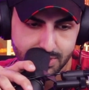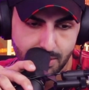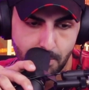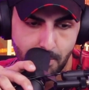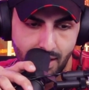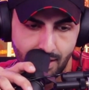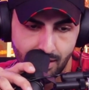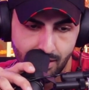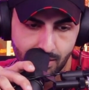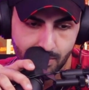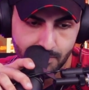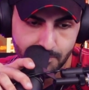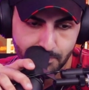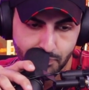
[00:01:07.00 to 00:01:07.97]

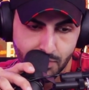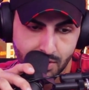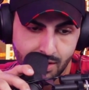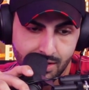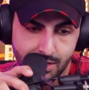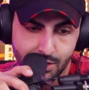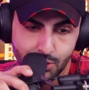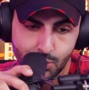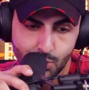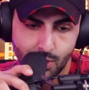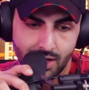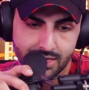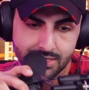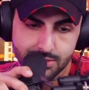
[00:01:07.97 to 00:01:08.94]
Somehow, you
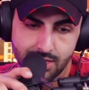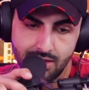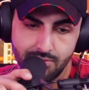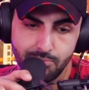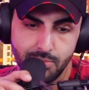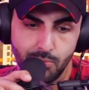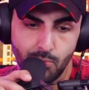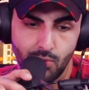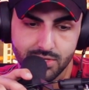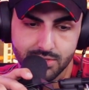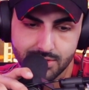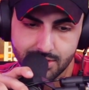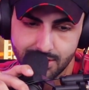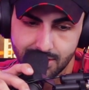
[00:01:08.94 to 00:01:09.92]
guys have been
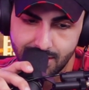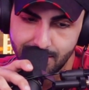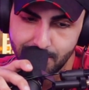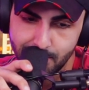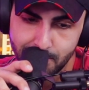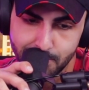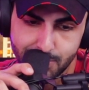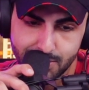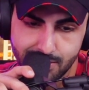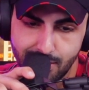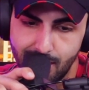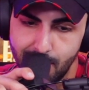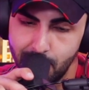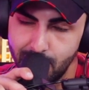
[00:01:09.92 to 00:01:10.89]
wanting him to
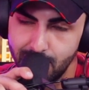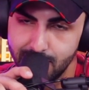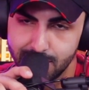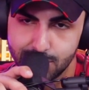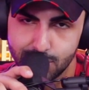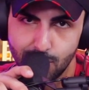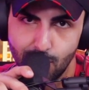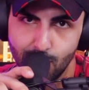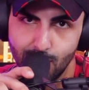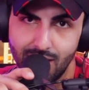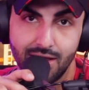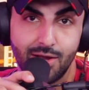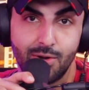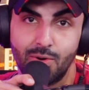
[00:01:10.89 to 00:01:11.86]
come on the show
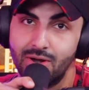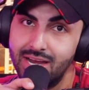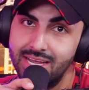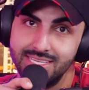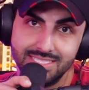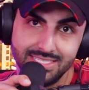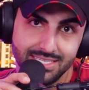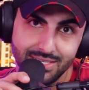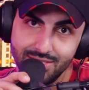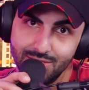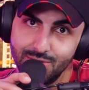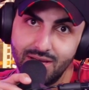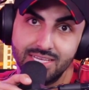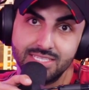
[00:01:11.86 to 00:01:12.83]
like crazy.
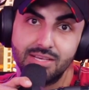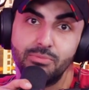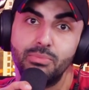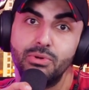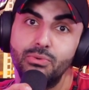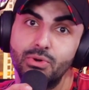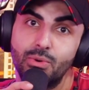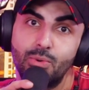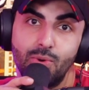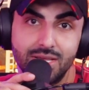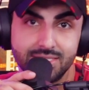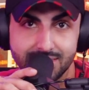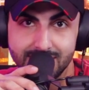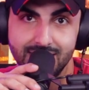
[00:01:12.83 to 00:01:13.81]
You guys have been
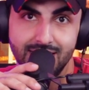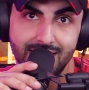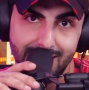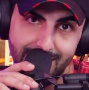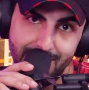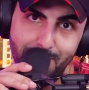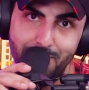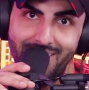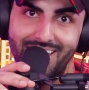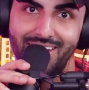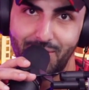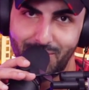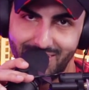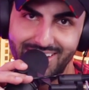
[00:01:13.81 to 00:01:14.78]
requesting him
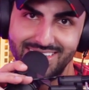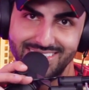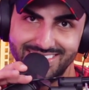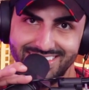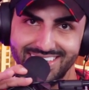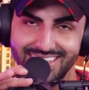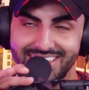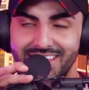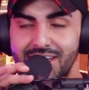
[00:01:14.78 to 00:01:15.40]
like crazy.